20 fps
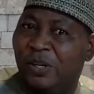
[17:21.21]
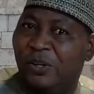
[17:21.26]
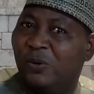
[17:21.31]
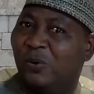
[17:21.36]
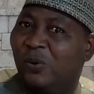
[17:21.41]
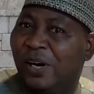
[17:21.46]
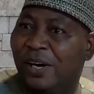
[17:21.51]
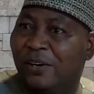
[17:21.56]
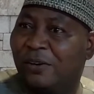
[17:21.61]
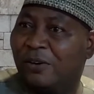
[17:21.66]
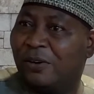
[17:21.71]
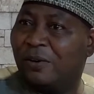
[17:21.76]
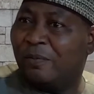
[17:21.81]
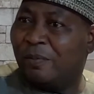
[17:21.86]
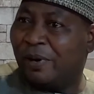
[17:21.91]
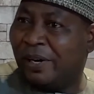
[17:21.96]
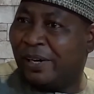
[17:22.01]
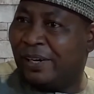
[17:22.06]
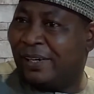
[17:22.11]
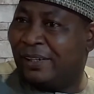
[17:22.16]
you are a
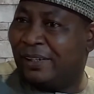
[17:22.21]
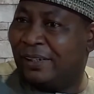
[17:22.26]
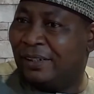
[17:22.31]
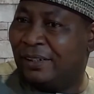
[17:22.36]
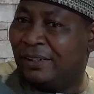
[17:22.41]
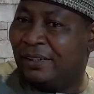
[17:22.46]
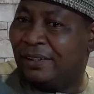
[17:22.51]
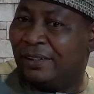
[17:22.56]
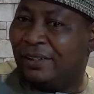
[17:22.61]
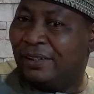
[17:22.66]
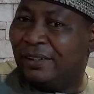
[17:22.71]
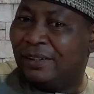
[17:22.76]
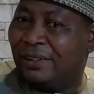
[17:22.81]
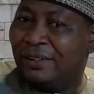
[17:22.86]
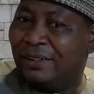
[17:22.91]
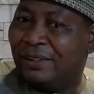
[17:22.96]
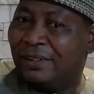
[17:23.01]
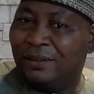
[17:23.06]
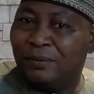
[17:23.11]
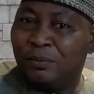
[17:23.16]
commander,
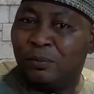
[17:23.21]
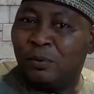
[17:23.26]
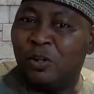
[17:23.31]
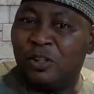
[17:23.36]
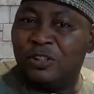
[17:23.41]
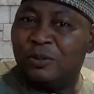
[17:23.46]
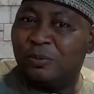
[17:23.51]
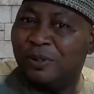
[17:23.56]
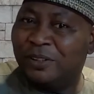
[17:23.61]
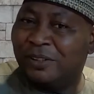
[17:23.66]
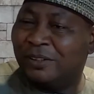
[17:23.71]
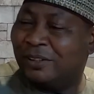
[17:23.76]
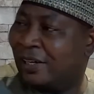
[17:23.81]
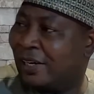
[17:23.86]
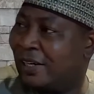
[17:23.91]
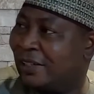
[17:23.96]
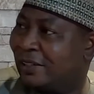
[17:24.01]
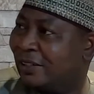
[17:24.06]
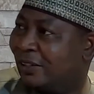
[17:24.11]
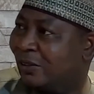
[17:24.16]
punishment is the
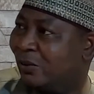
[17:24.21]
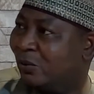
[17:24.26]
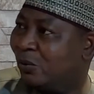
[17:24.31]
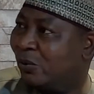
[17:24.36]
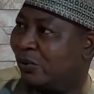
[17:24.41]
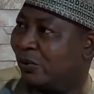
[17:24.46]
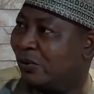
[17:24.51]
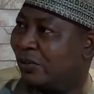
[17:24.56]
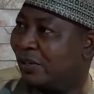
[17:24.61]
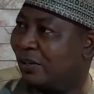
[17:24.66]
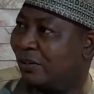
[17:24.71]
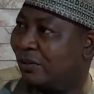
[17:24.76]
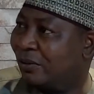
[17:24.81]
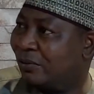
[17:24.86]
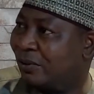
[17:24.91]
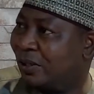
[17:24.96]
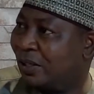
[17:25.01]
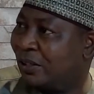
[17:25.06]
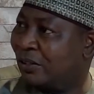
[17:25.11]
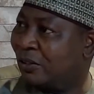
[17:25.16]
last thing you will think
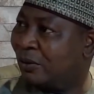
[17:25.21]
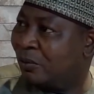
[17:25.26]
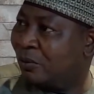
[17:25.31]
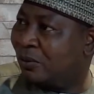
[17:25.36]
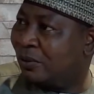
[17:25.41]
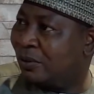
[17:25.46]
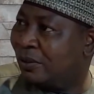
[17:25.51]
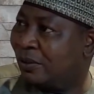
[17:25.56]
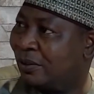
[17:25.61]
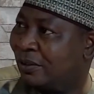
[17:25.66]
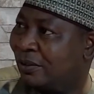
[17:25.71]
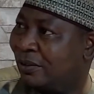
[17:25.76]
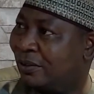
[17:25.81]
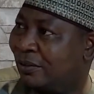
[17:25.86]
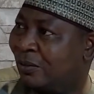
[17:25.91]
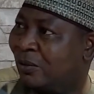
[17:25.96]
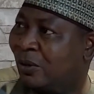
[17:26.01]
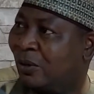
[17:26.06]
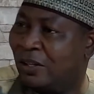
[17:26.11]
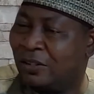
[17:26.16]
of. You are subordinate.
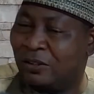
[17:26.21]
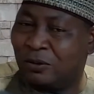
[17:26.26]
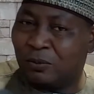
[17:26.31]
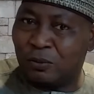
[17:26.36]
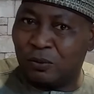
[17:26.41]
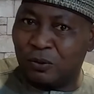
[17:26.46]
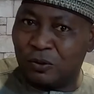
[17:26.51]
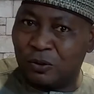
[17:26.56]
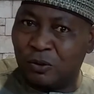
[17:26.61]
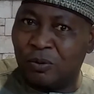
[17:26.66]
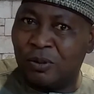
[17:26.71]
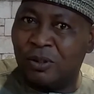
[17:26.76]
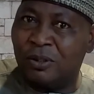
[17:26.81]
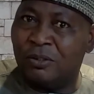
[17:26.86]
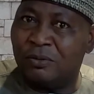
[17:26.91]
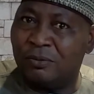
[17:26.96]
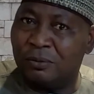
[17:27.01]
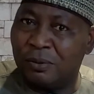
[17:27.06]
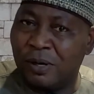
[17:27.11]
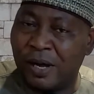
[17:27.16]
You are supposed to be
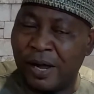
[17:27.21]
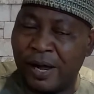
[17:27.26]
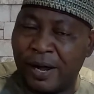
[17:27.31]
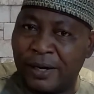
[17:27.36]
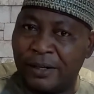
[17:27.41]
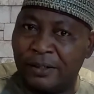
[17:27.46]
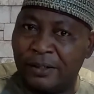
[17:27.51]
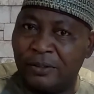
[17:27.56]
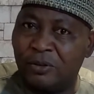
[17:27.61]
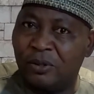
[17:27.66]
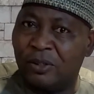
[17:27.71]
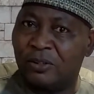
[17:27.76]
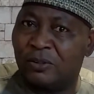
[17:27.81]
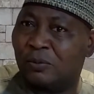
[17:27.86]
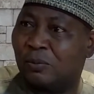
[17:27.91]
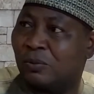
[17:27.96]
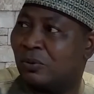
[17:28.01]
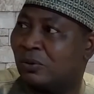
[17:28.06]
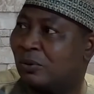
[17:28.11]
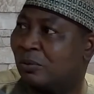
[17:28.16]
the parent. You are
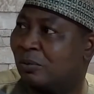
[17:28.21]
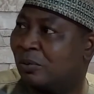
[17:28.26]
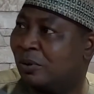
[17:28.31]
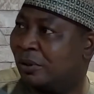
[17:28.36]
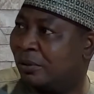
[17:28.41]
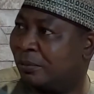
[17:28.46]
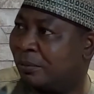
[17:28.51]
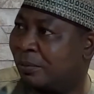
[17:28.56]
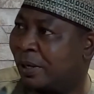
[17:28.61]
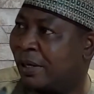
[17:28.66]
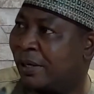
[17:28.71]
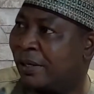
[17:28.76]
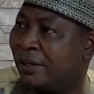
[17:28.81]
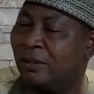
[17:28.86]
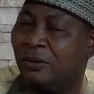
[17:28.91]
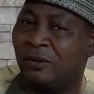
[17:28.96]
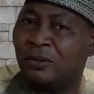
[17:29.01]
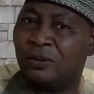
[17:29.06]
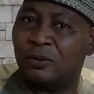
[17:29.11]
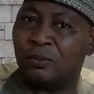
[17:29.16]
supposed to be the brother.
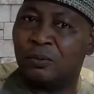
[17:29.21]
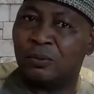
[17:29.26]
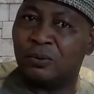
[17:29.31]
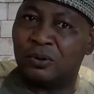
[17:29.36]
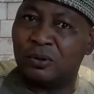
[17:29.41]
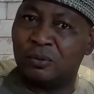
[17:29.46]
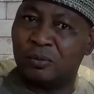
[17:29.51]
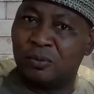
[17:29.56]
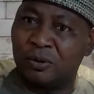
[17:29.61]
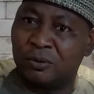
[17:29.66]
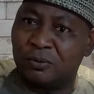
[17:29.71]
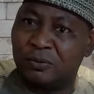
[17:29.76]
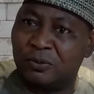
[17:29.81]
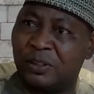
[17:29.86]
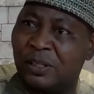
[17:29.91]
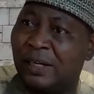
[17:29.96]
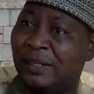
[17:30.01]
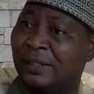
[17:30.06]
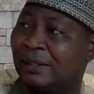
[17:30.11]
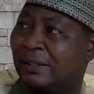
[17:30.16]
You are supposed to be the
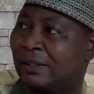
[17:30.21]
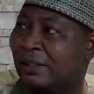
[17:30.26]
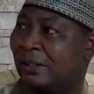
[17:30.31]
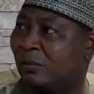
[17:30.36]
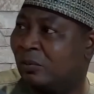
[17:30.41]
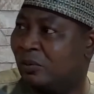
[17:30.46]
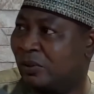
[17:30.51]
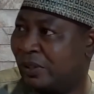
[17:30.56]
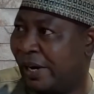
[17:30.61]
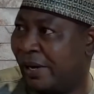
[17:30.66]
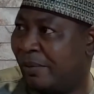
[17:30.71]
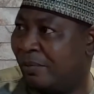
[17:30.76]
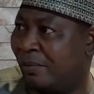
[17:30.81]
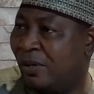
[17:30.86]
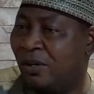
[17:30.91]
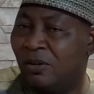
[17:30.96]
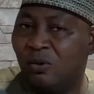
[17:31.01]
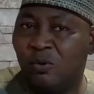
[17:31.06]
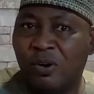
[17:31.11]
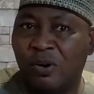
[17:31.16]
friend. At the same time,
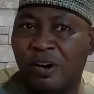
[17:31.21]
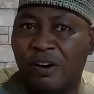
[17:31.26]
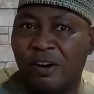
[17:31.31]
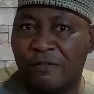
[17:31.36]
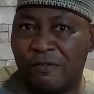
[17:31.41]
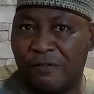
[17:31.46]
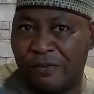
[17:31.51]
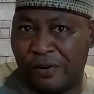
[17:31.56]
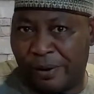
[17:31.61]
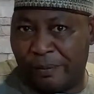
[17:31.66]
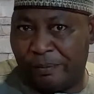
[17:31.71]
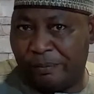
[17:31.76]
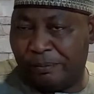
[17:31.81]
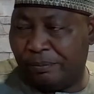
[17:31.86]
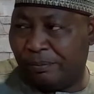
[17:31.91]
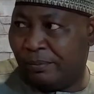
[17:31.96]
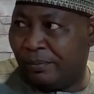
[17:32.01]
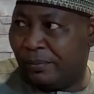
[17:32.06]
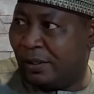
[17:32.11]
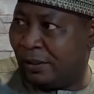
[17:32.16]
you are firm,
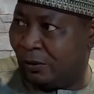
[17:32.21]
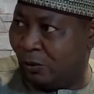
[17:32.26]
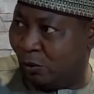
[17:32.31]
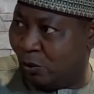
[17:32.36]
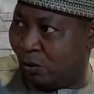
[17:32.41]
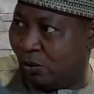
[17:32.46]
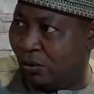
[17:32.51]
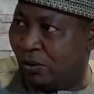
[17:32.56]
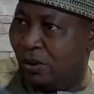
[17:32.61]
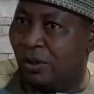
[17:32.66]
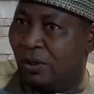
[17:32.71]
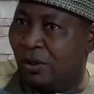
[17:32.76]
you know.